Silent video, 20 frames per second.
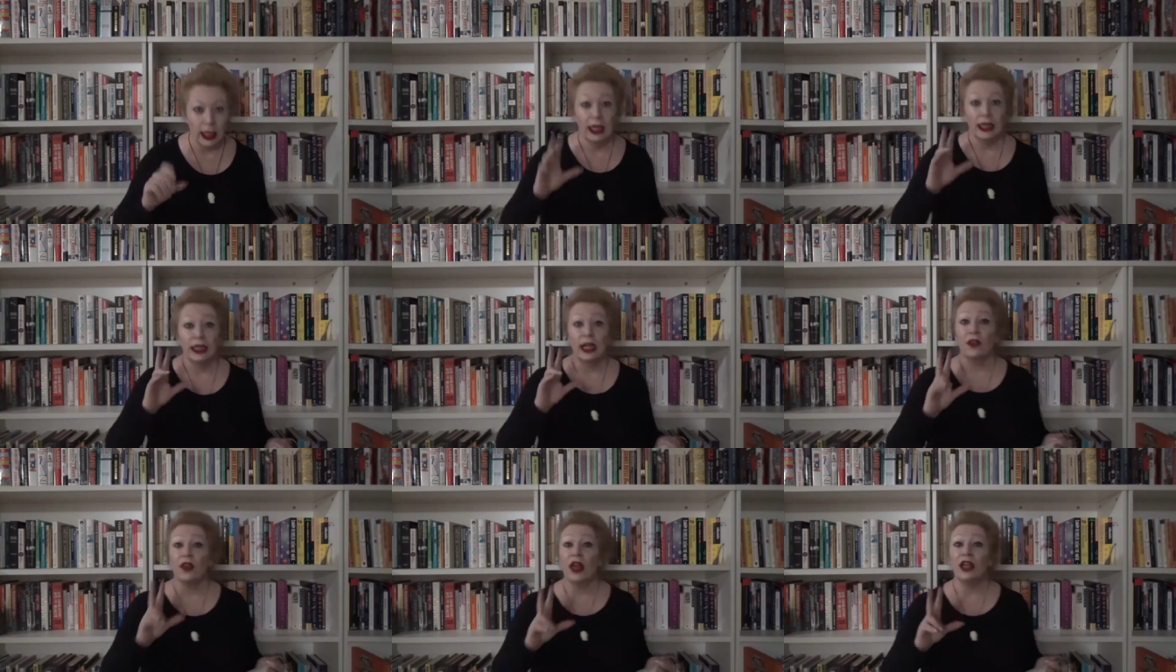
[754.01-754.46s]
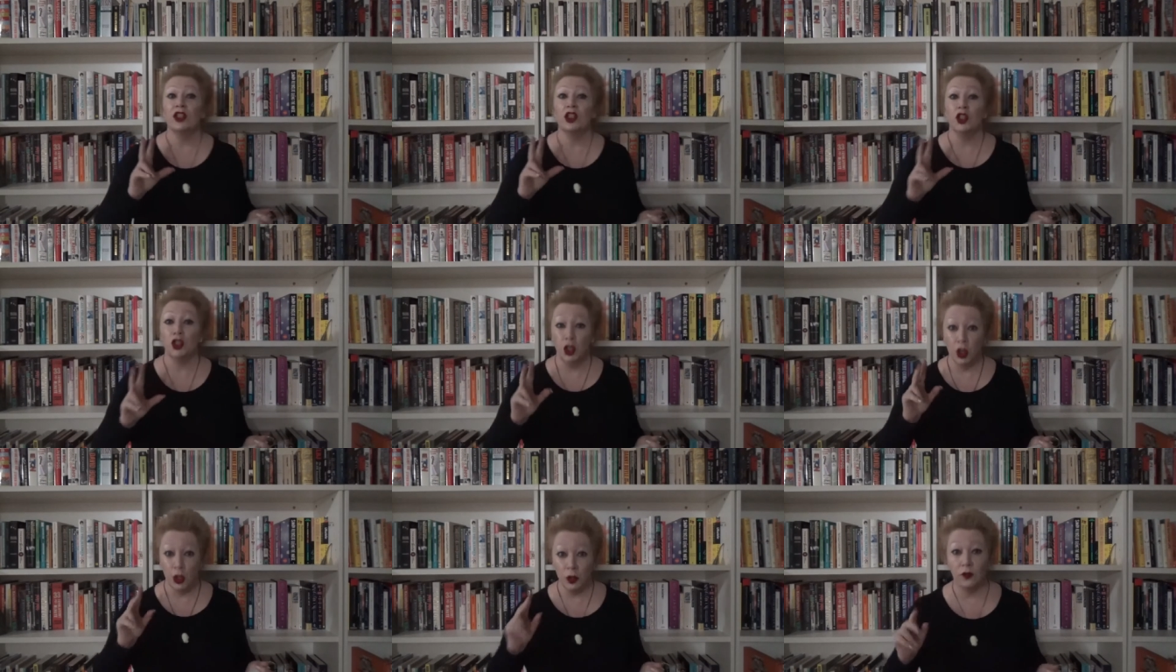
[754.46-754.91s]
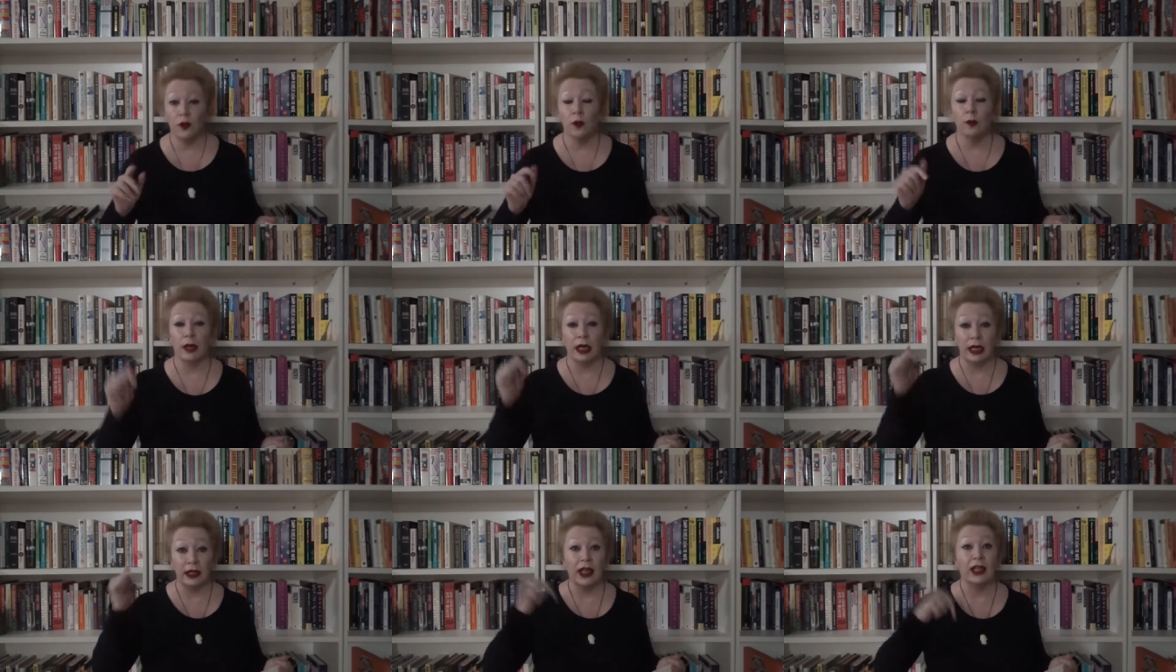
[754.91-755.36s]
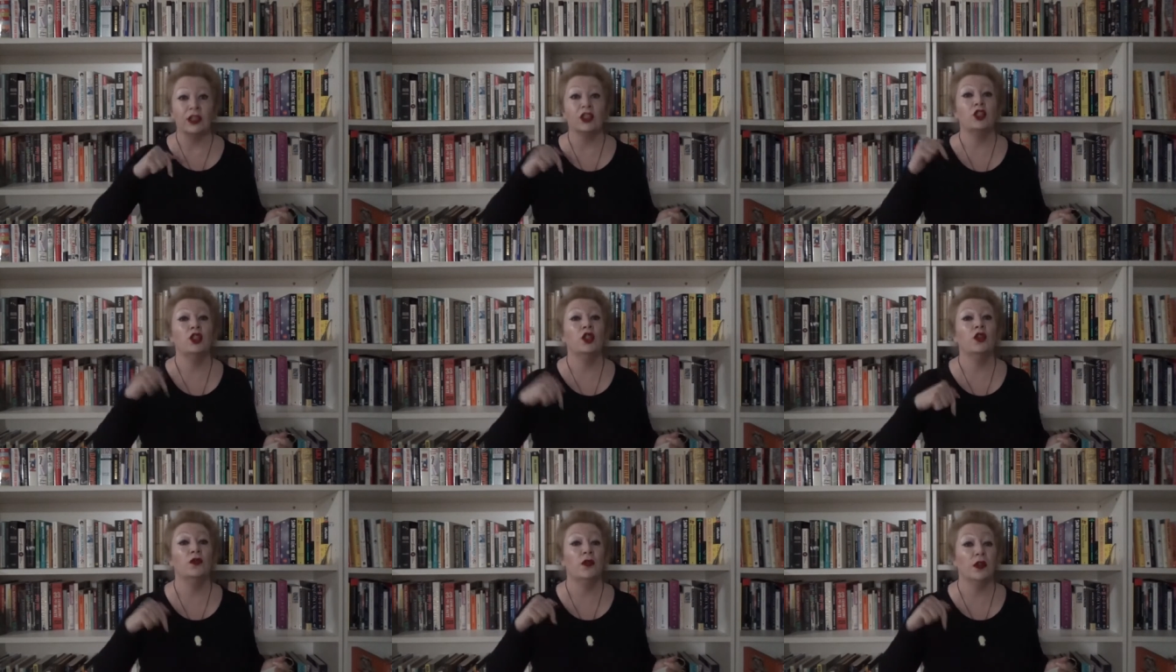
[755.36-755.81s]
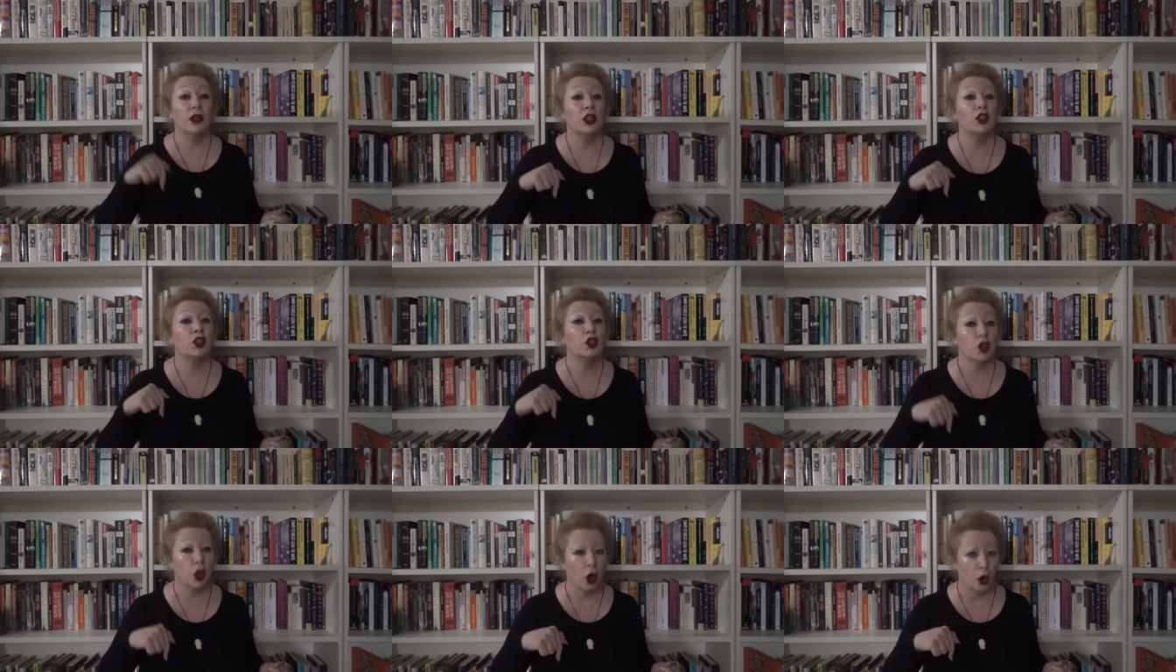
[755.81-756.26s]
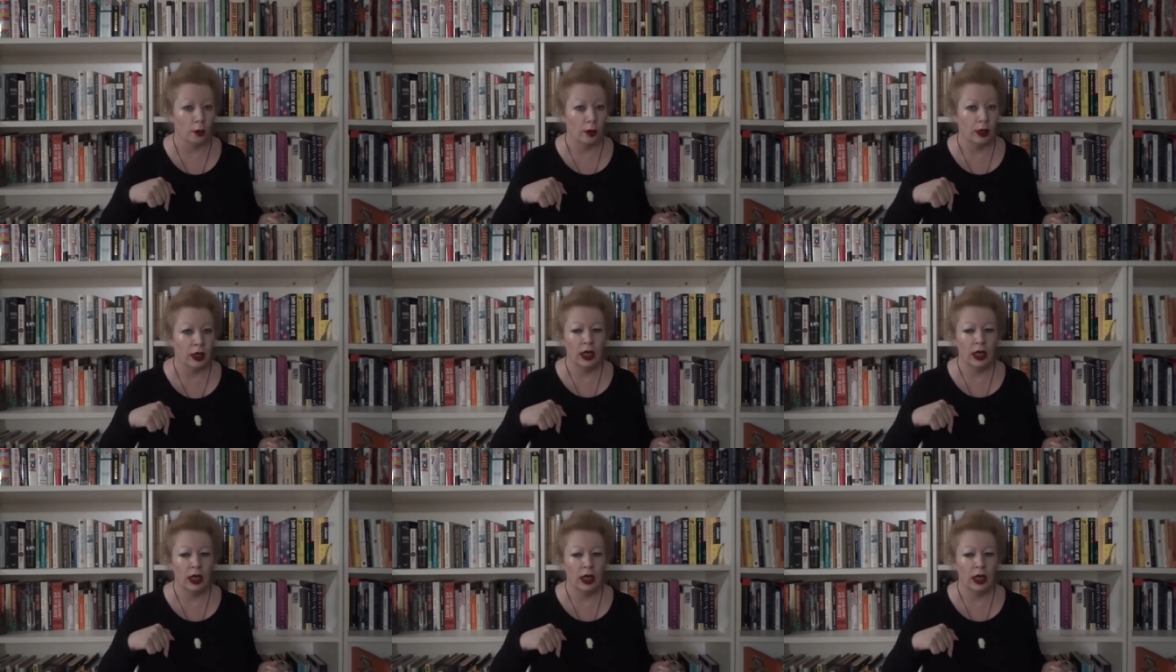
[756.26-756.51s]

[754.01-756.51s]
Now, that's new for me, that's new for this job.